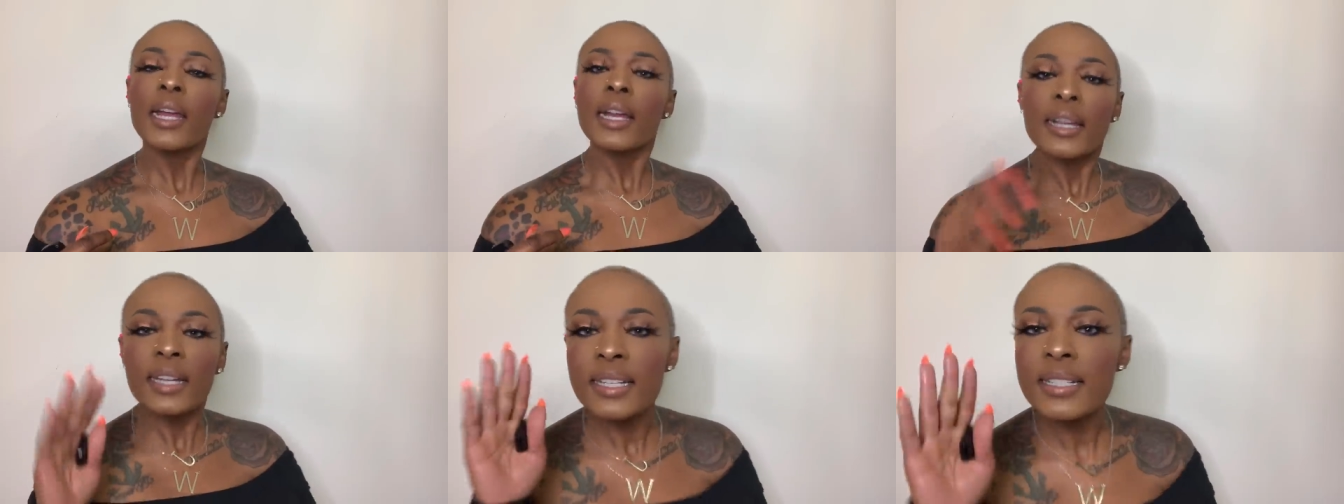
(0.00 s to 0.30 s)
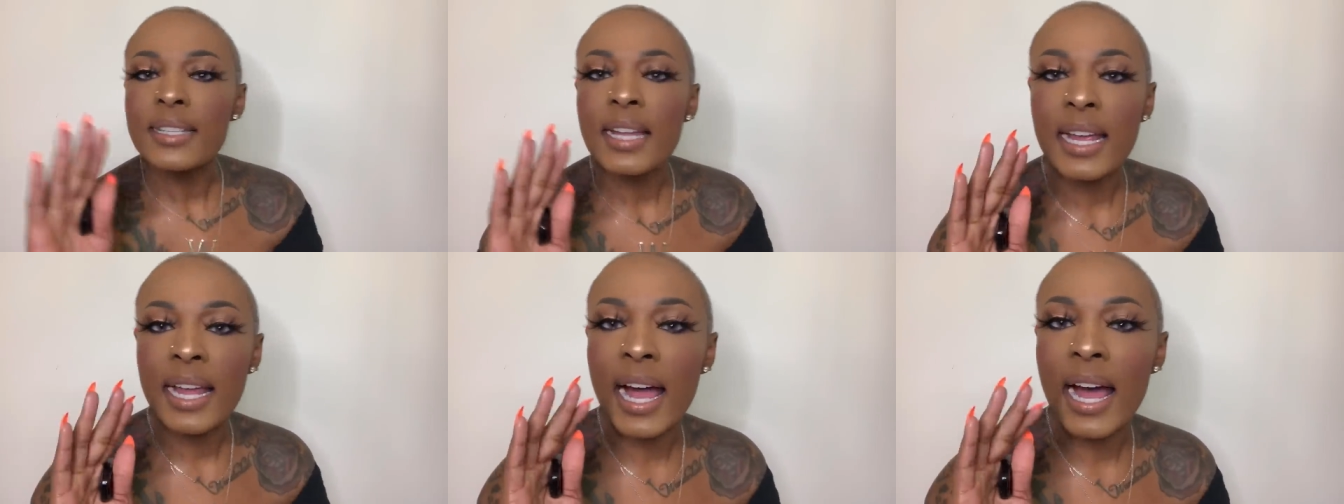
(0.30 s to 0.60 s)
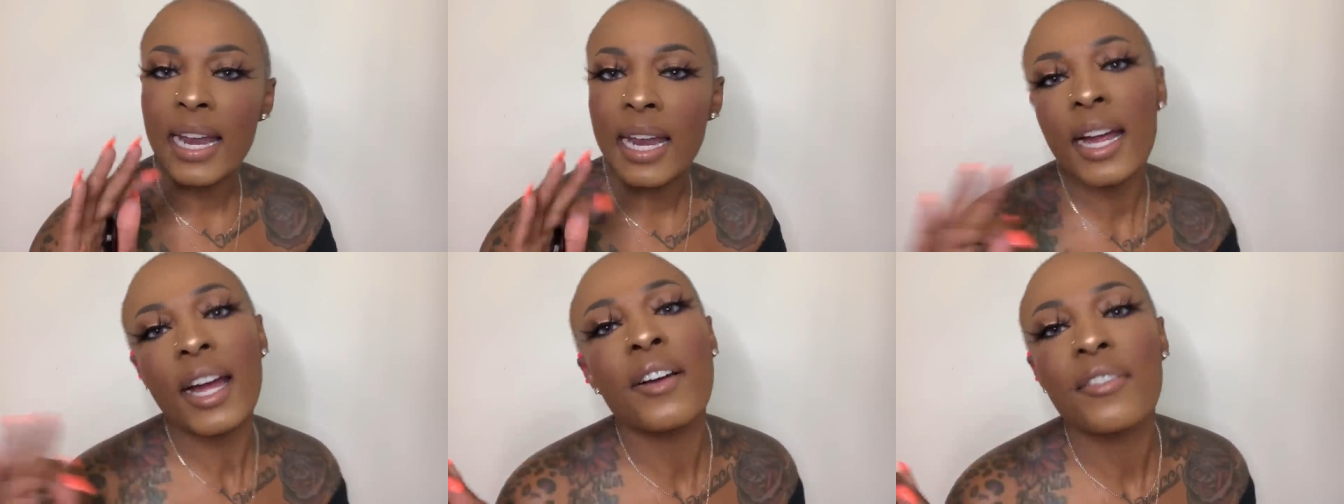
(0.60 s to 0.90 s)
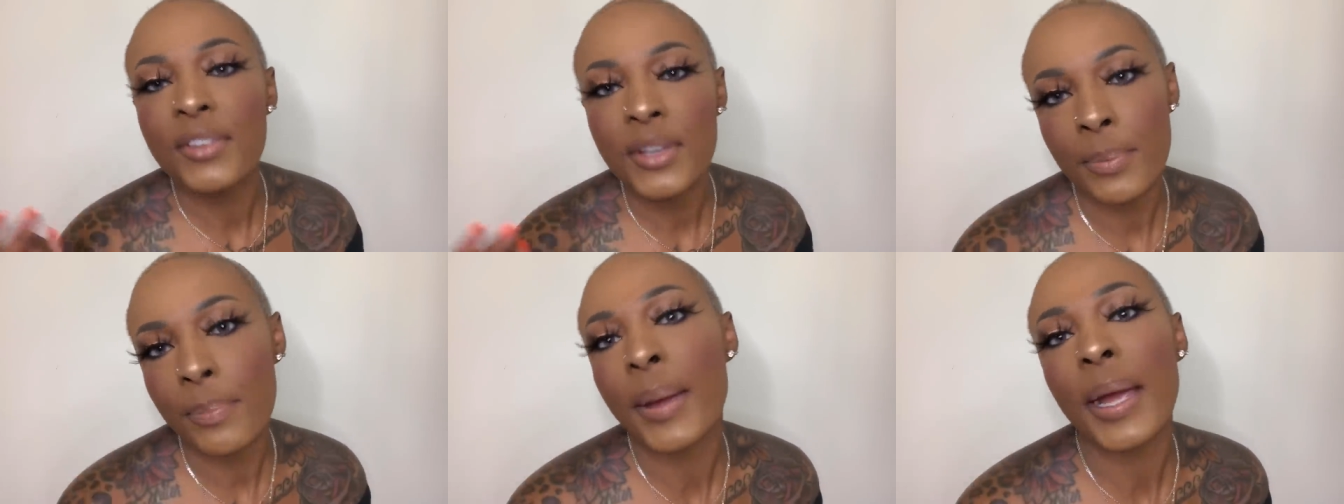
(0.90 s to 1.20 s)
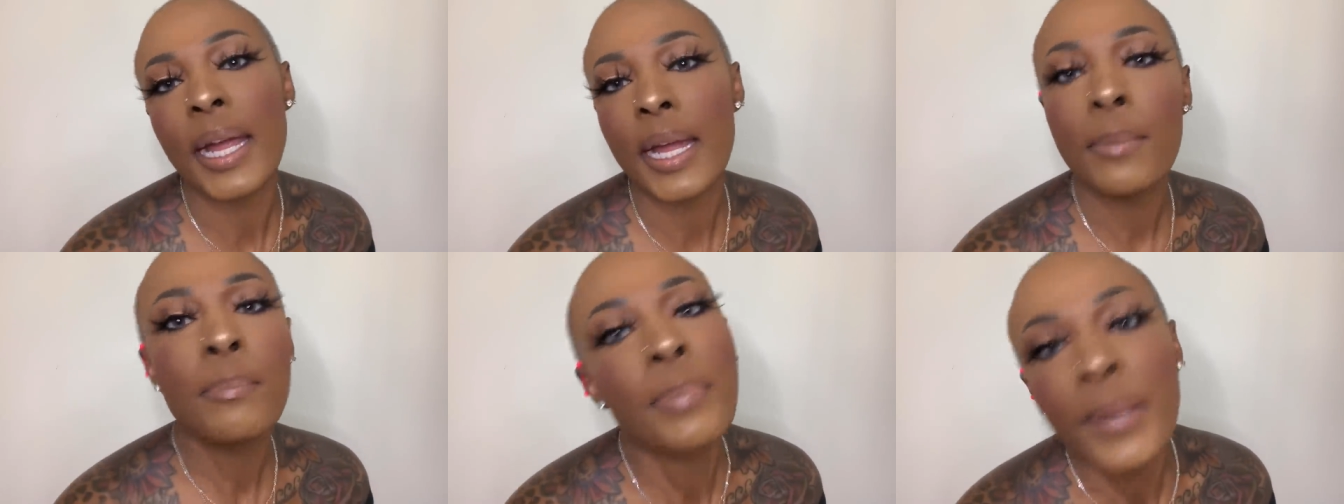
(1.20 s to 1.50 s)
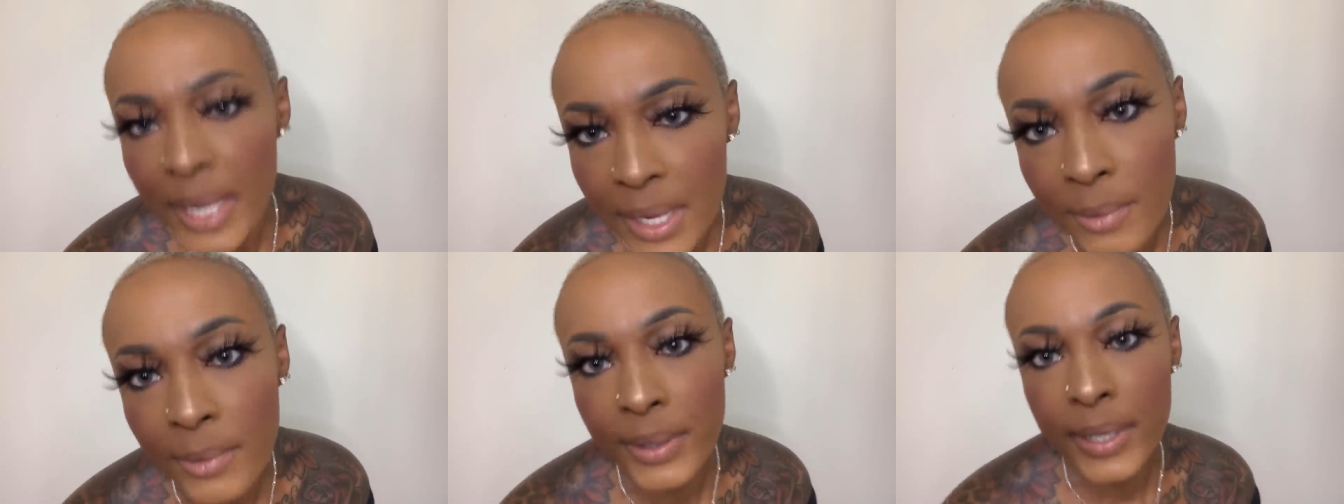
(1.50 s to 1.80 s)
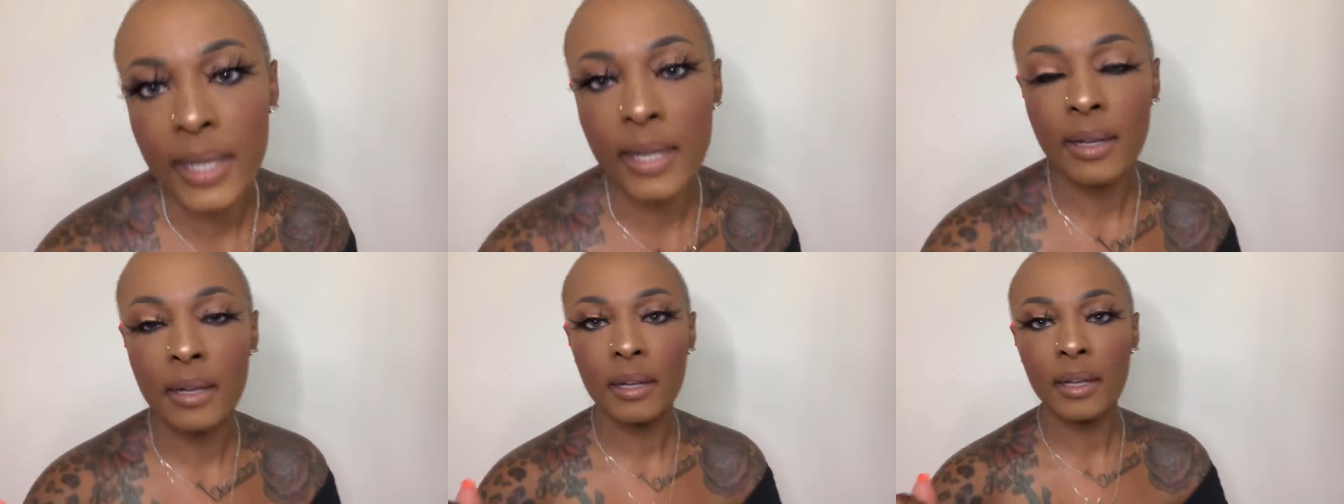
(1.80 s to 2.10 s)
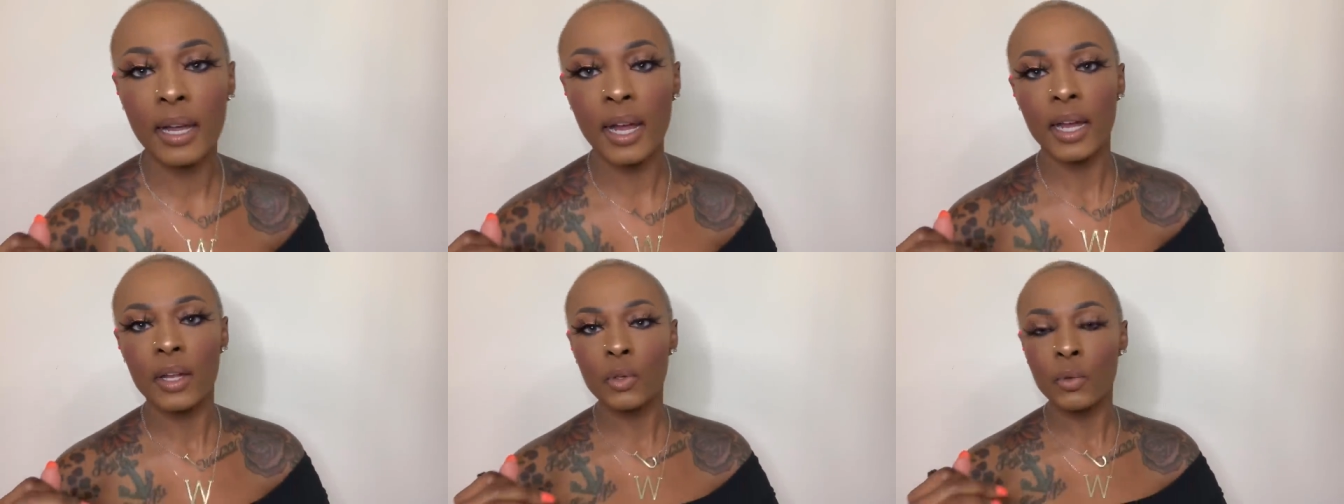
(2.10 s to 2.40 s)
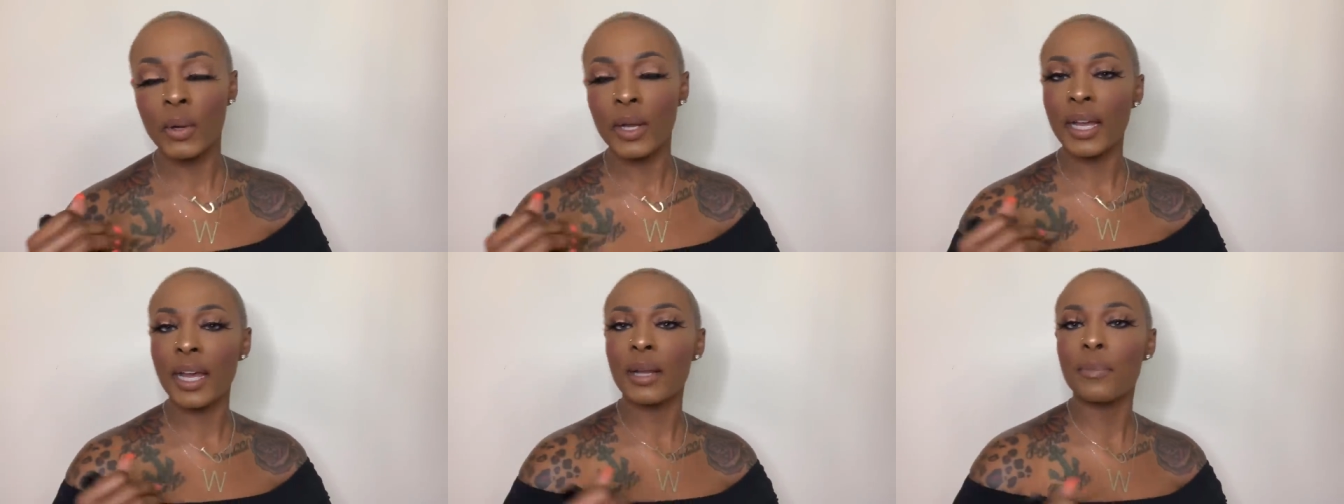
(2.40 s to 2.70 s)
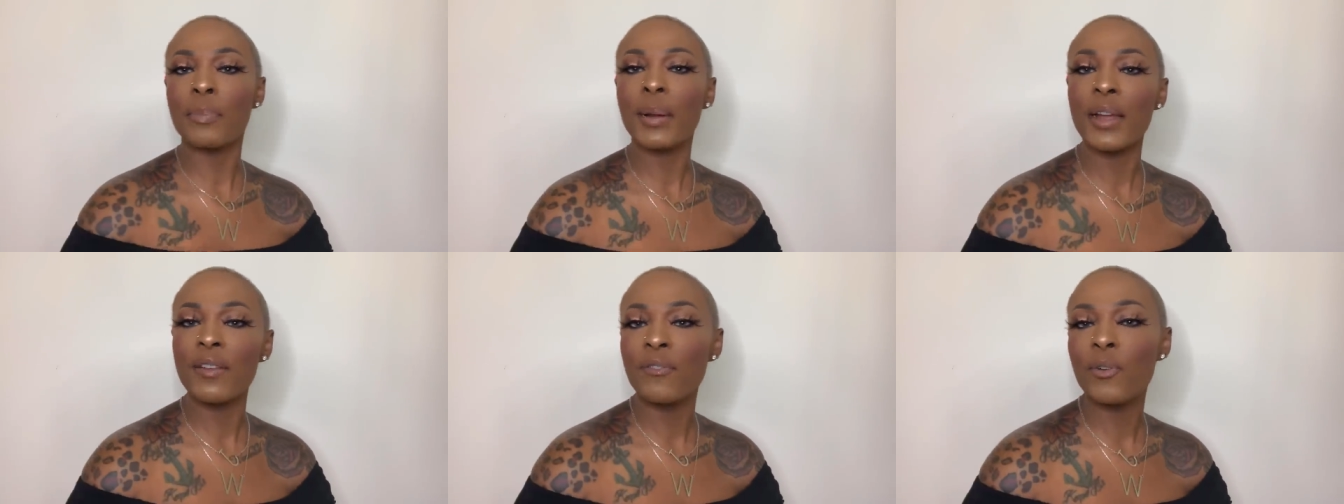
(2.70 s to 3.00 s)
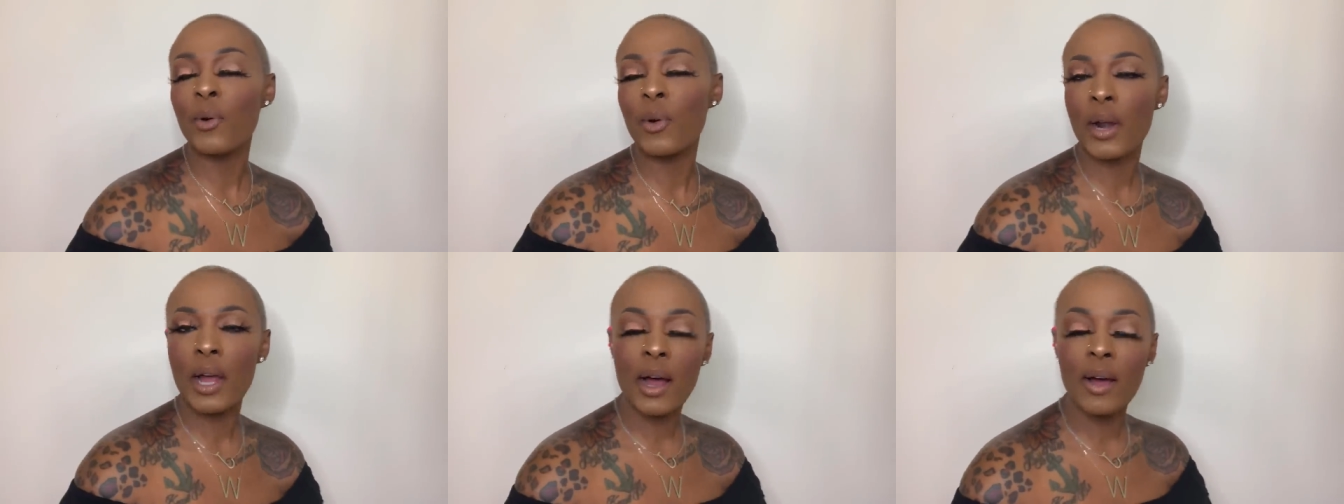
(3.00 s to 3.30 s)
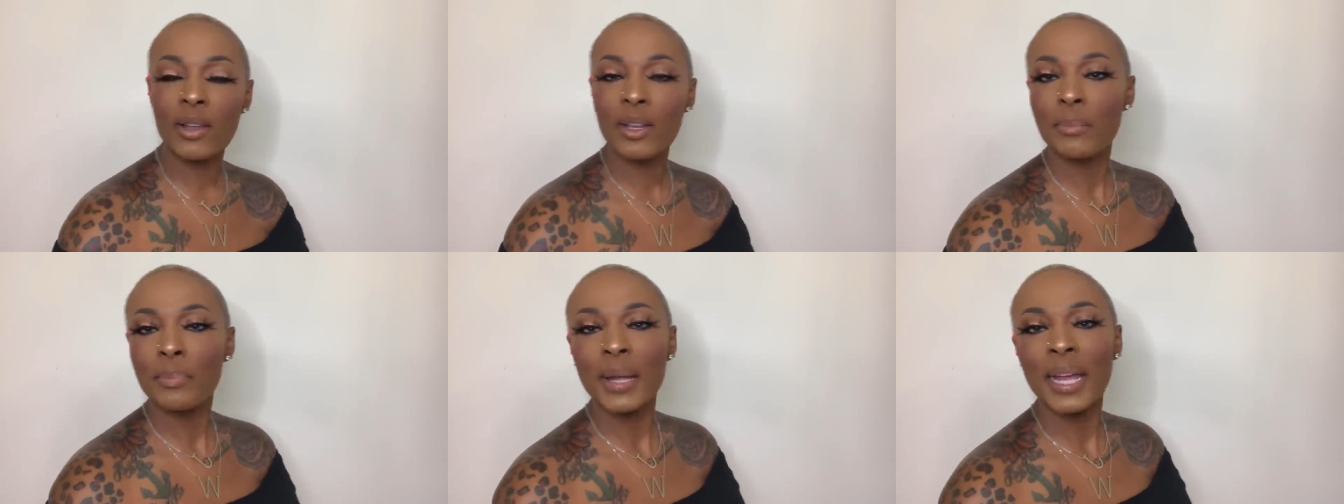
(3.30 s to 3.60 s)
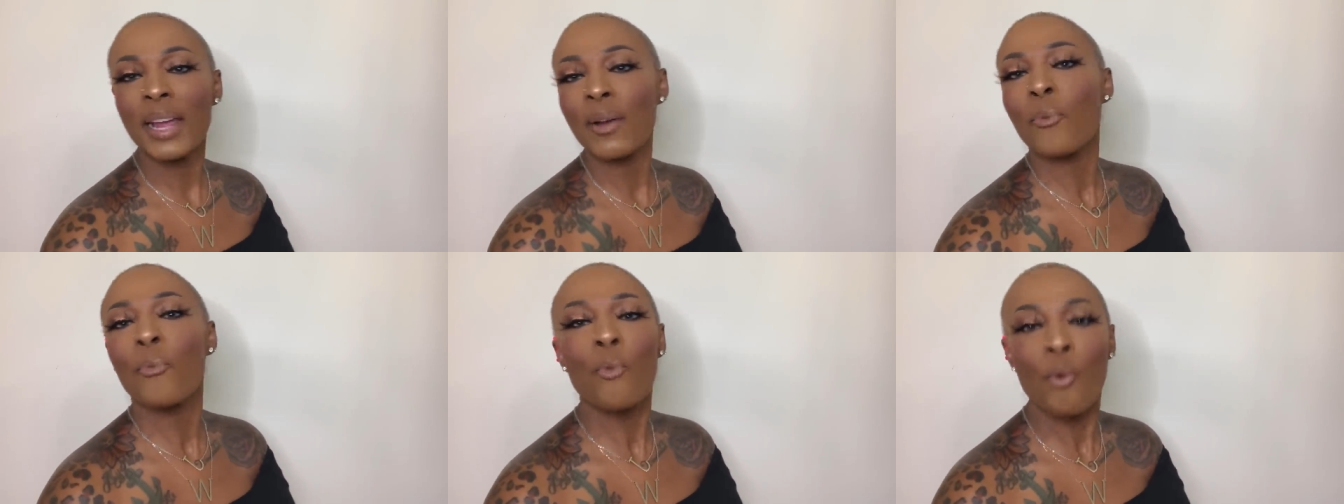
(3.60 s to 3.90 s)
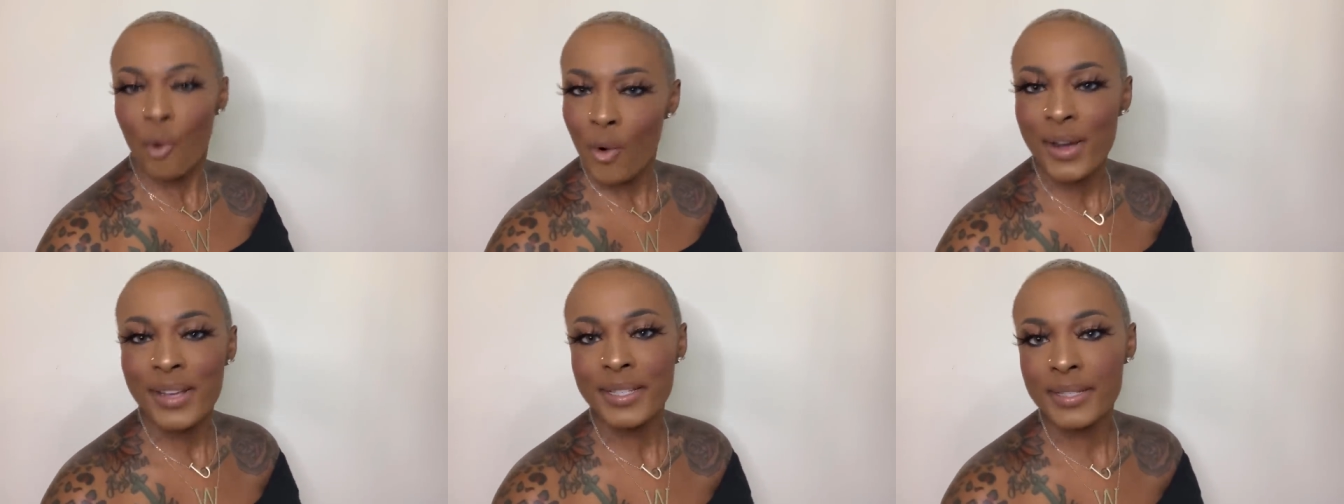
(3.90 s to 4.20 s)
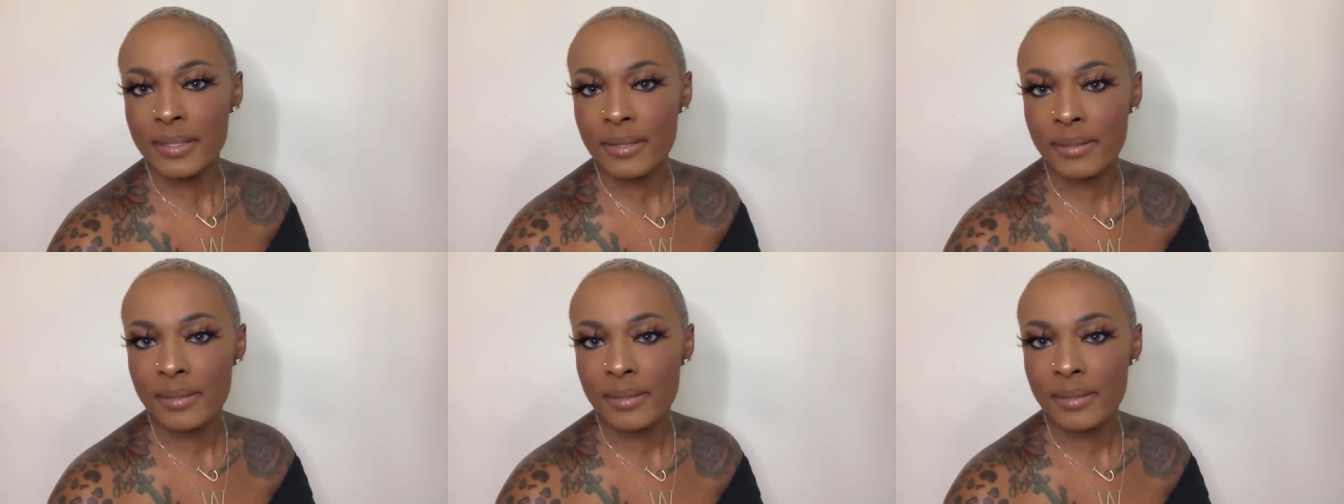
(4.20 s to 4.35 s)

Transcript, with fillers: Because they got Afterpay, period. Okay, you ain't got to pay for it all up at once.